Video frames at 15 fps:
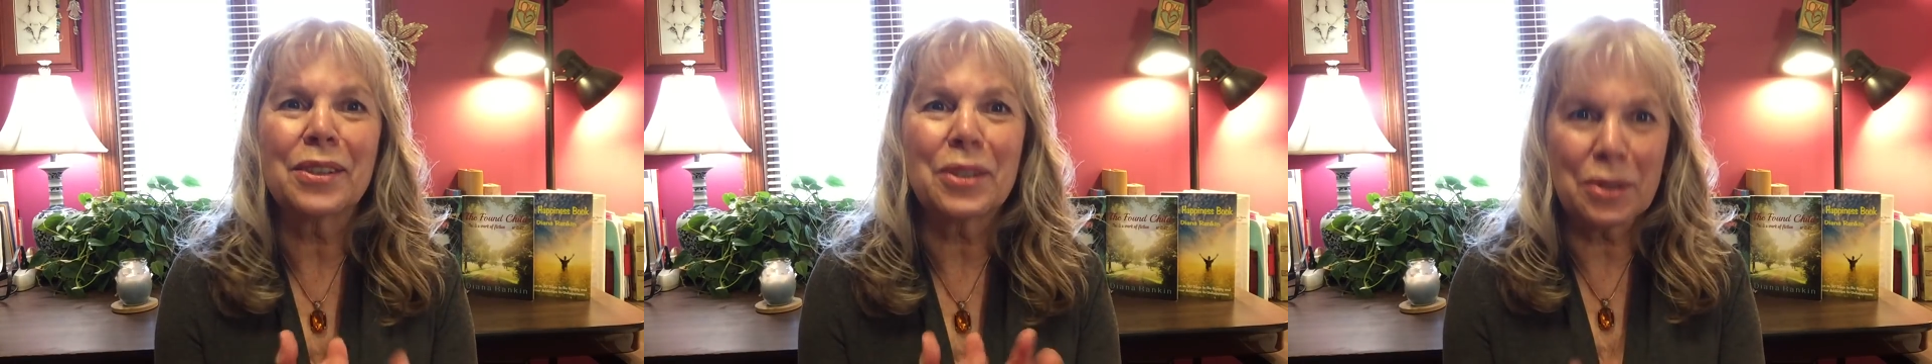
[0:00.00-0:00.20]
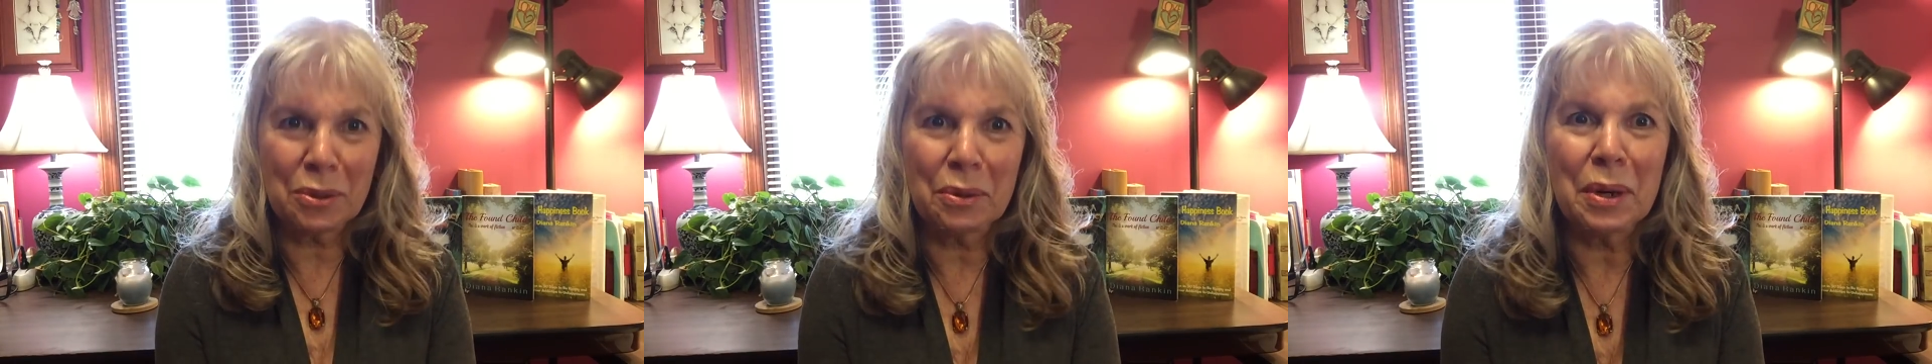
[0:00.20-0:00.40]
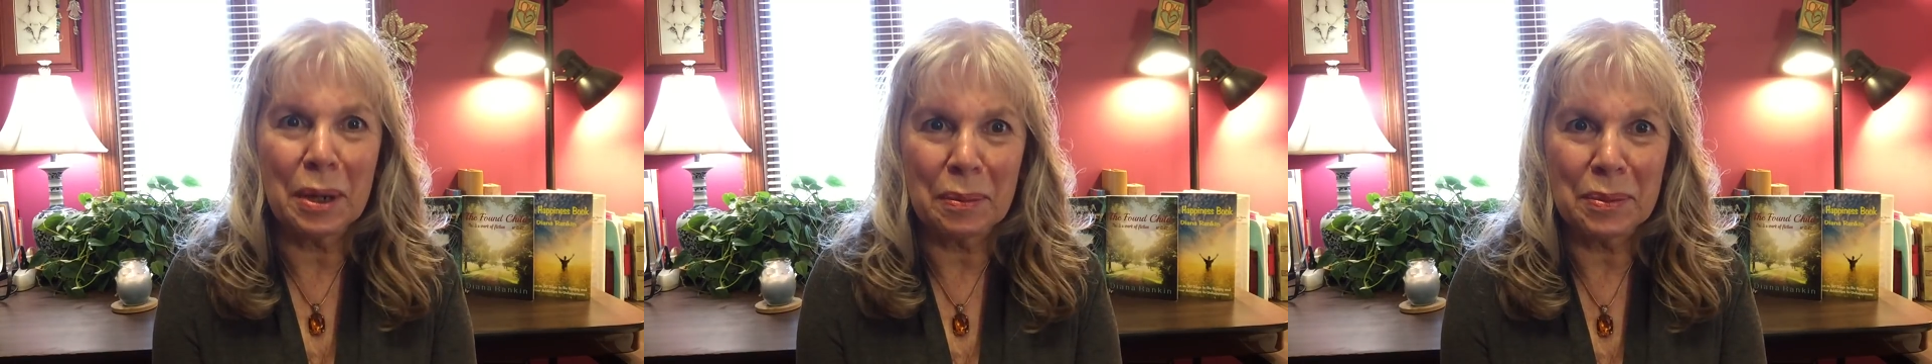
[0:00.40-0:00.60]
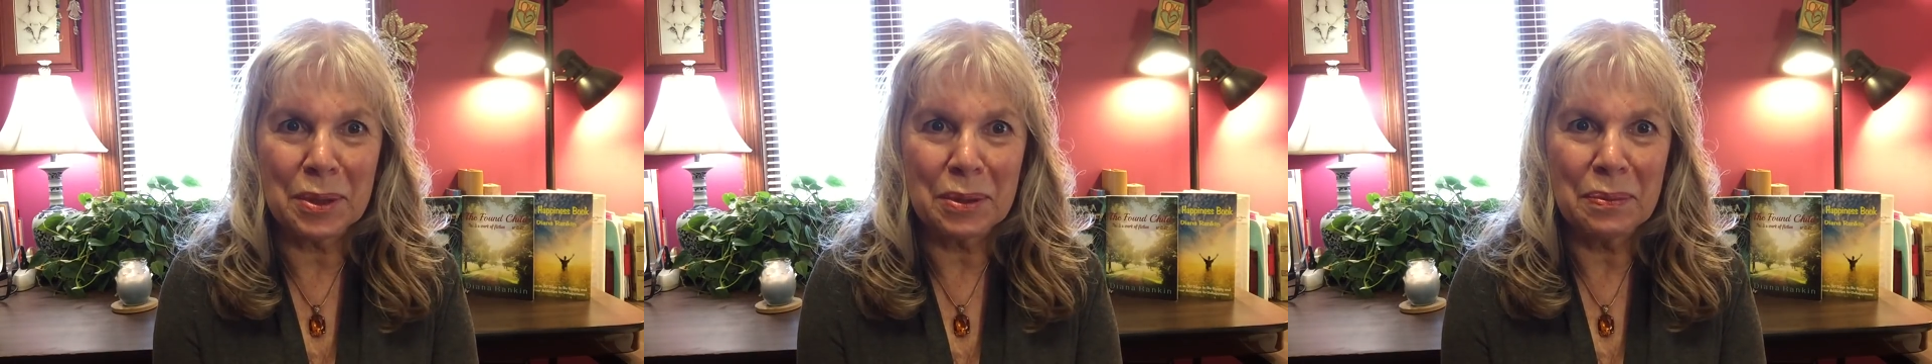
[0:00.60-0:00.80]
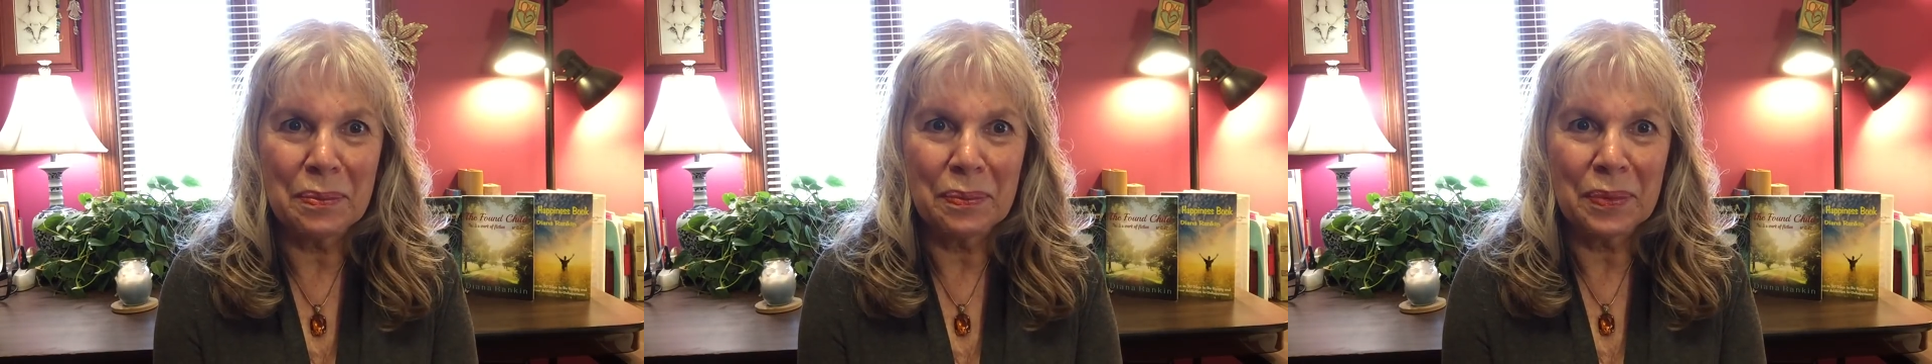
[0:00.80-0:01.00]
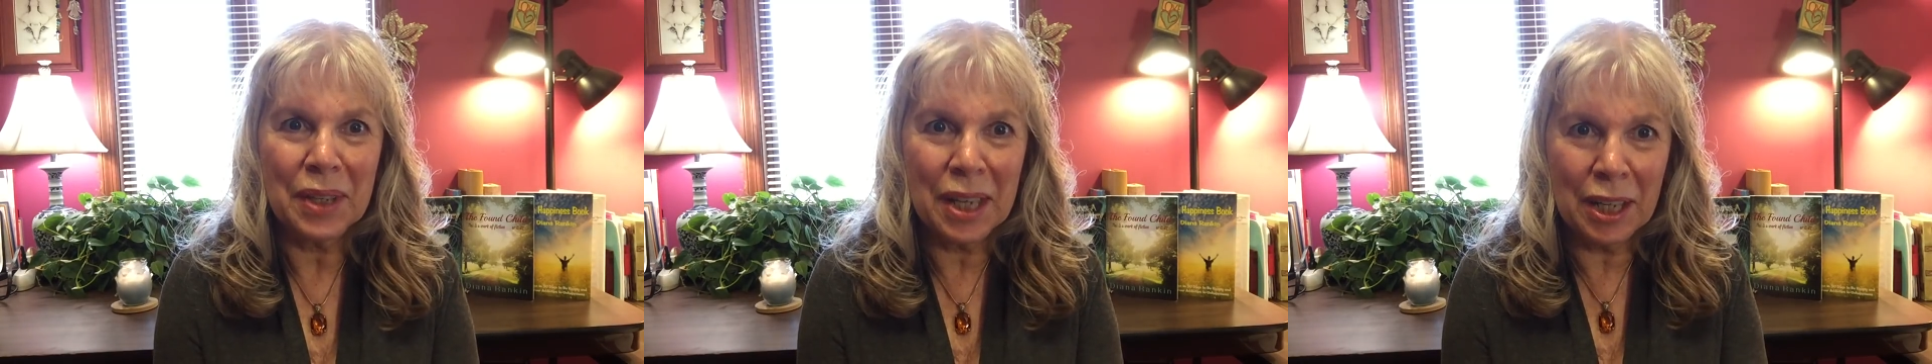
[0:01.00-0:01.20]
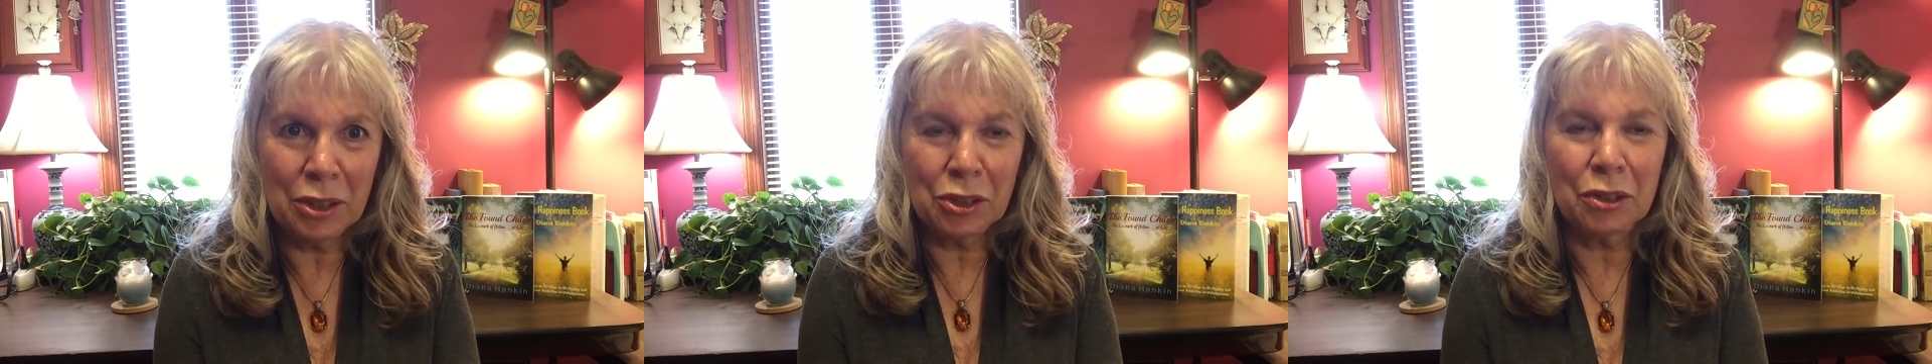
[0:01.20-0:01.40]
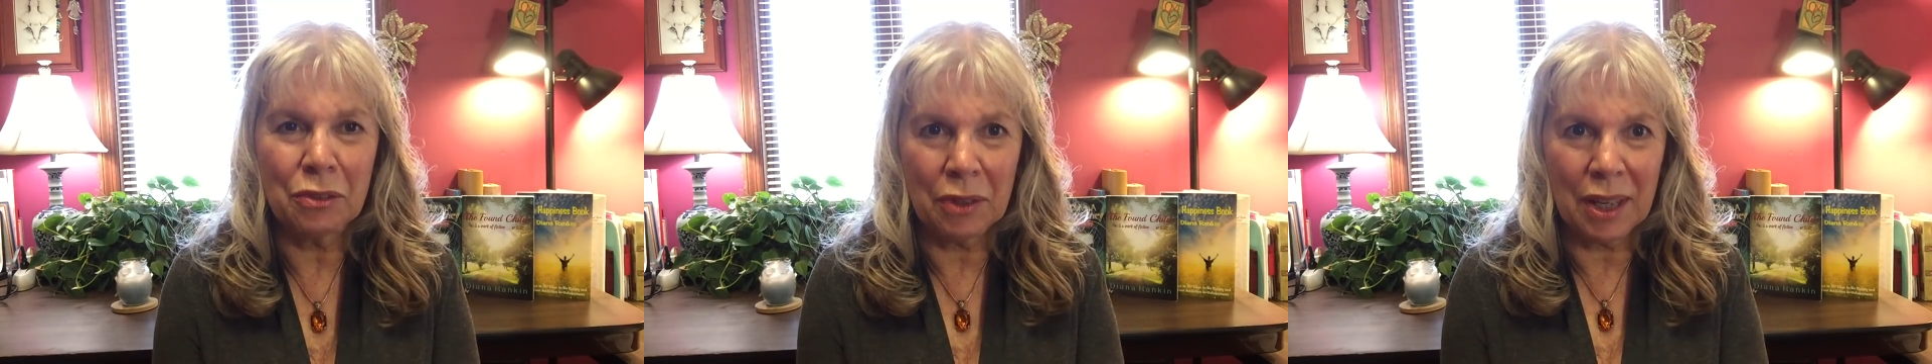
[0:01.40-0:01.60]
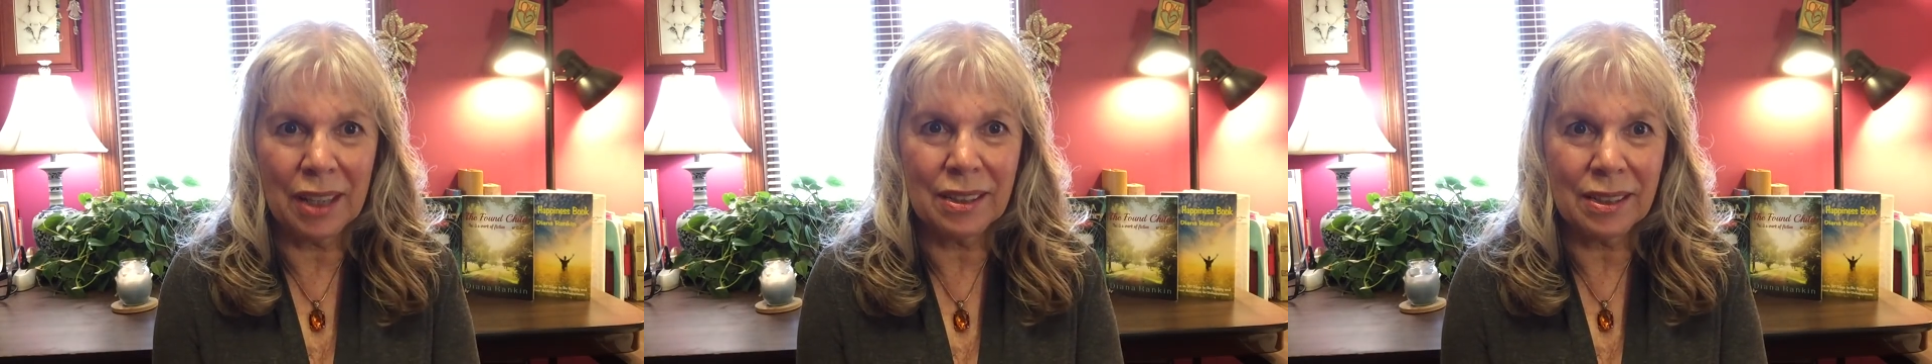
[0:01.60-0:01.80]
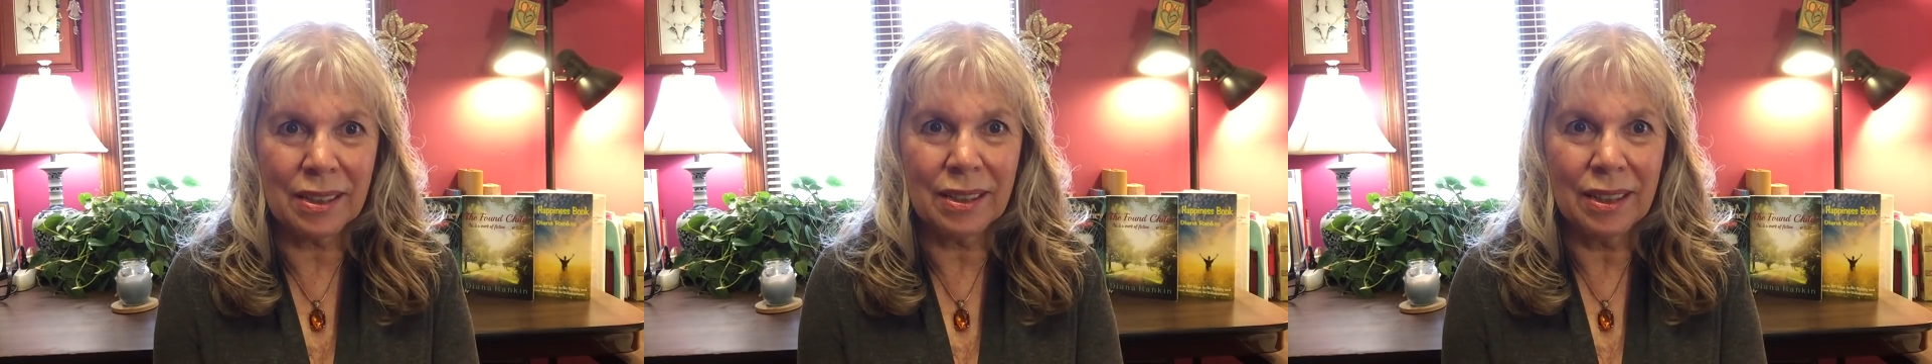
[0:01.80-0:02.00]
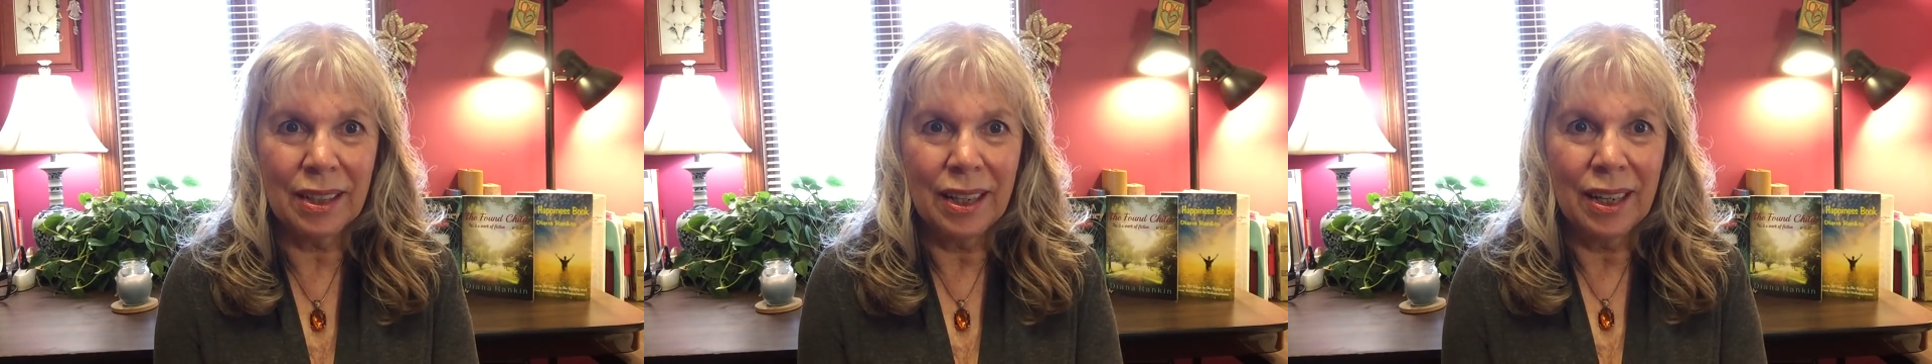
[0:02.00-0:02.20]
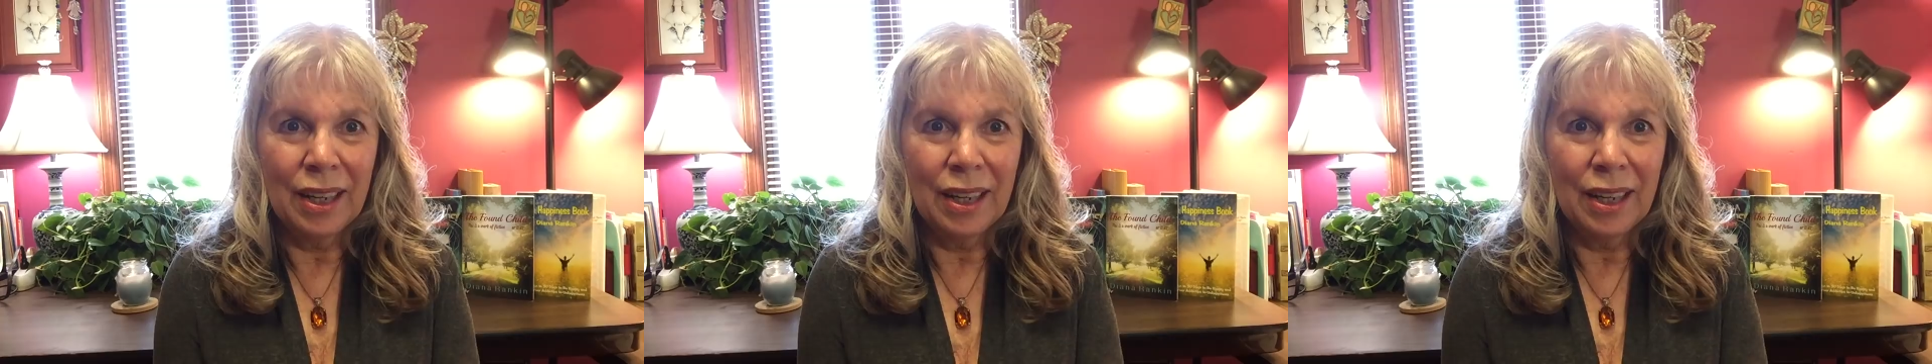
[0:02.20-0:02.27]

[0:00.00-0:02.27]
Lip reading: script, each of us.